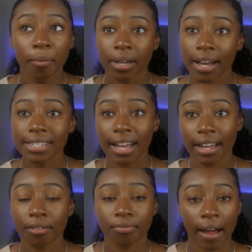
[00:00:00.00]
Because I
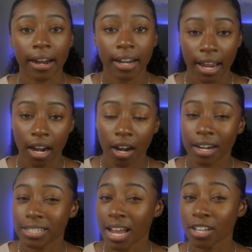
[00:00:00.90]
have fine hair
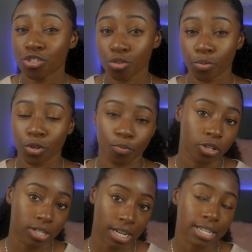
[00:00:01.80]
and it's not super
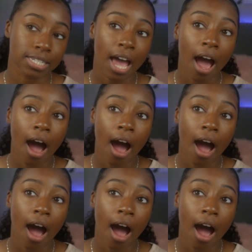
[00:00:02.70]
duper dense,